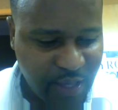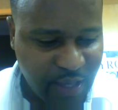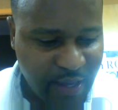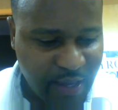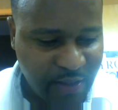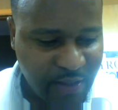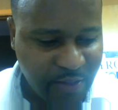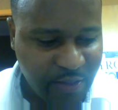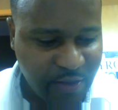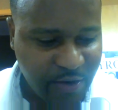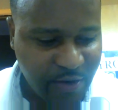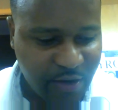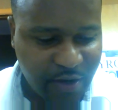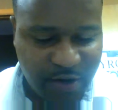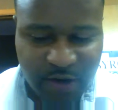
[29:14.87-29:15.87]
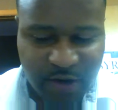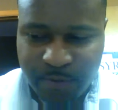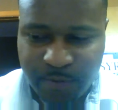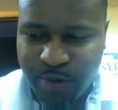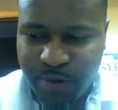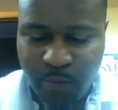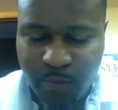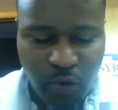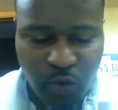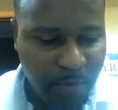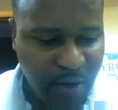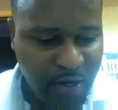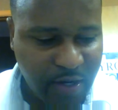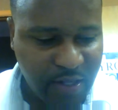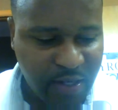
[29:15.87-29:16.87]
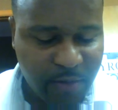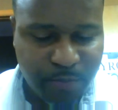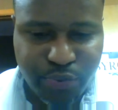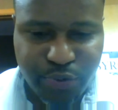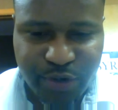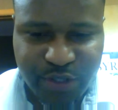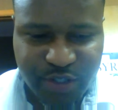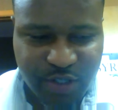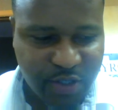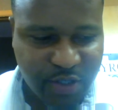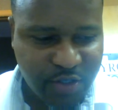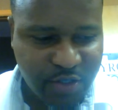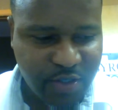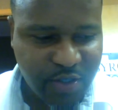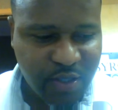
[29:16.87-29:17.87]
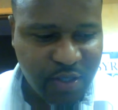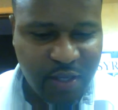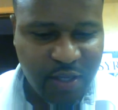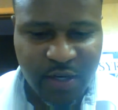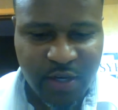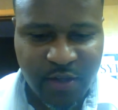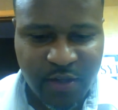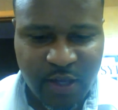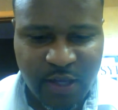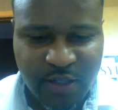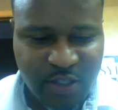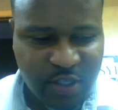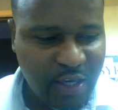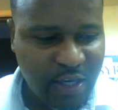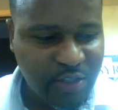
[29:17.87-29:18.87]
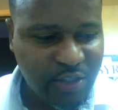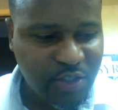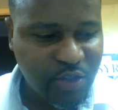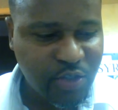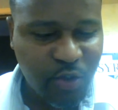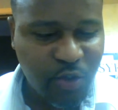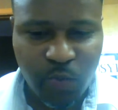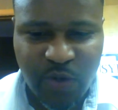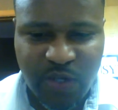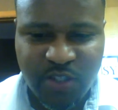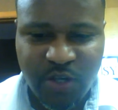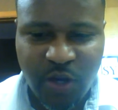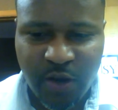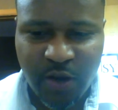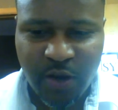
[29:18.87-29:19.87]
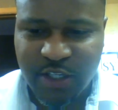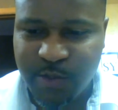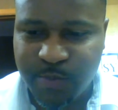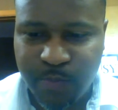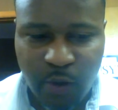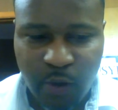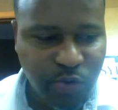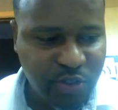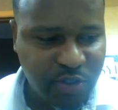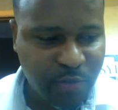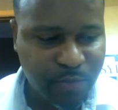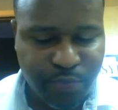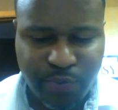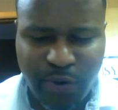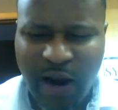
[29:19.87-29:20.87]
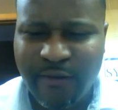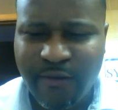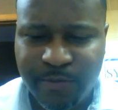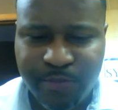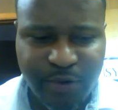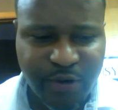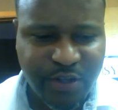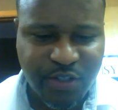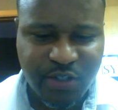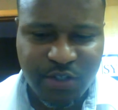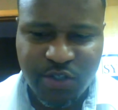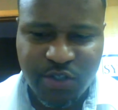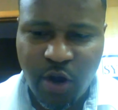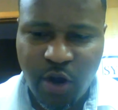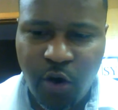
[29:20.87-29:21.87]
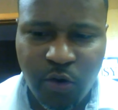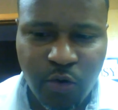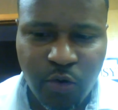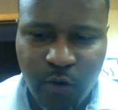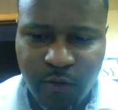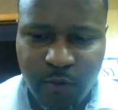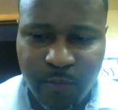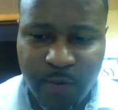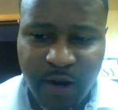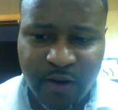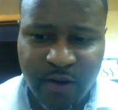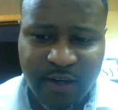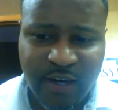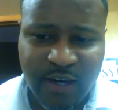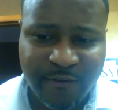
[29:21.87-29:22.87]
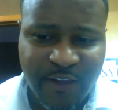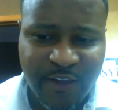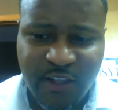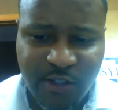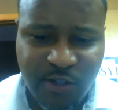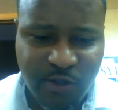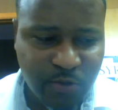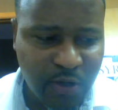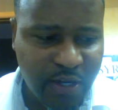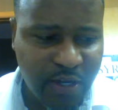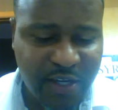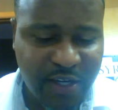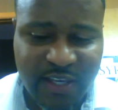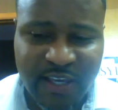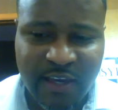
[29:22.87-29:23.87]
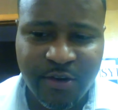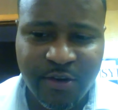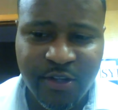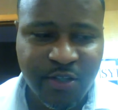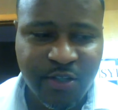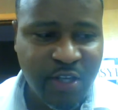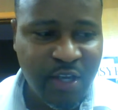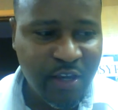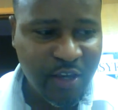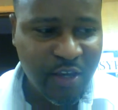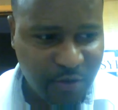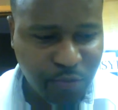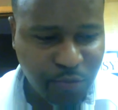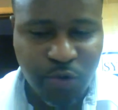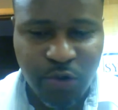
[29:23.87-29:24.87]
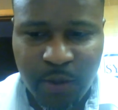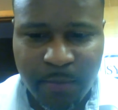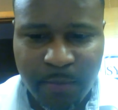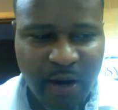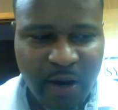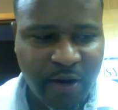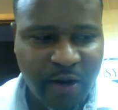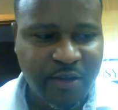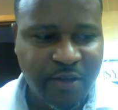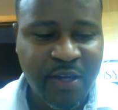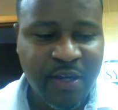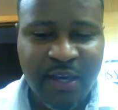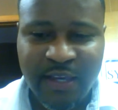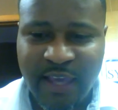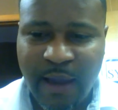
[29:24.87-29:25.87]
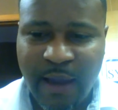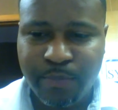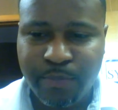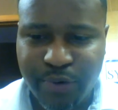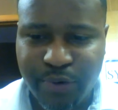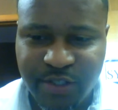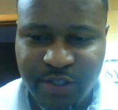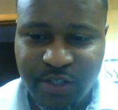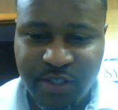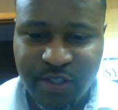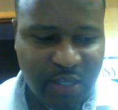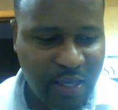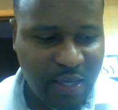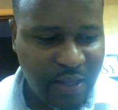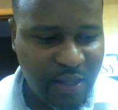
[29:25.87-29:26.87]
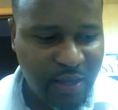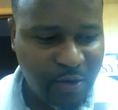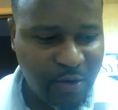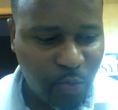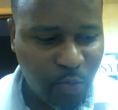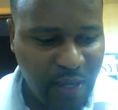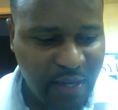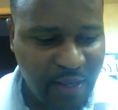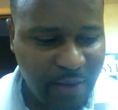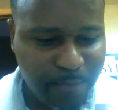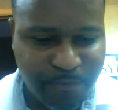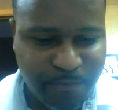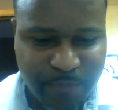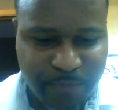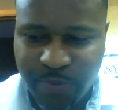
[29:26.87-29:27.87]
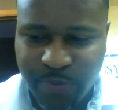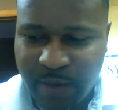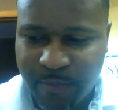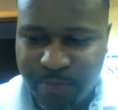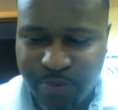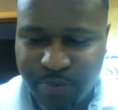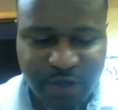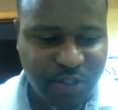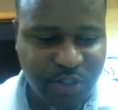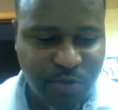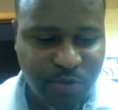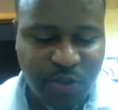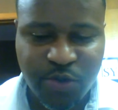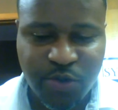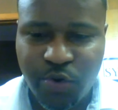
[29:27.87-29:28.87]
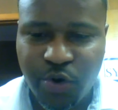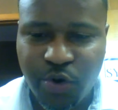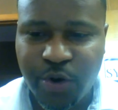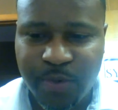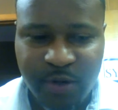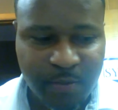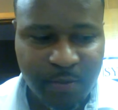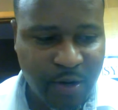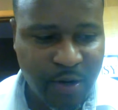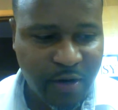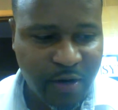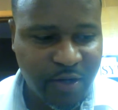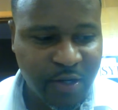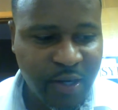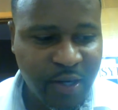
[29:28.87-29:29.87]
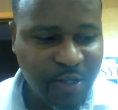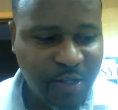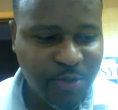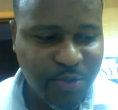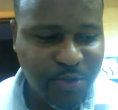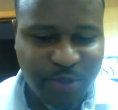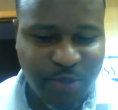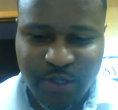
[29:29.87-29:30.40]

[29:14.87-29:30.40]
that they're going to put more money in prisons than in education. So we saw an explosion of private prisons all over America, like 5,200 counties in rural America got prisons. And the way they built their prisons was through urban America. So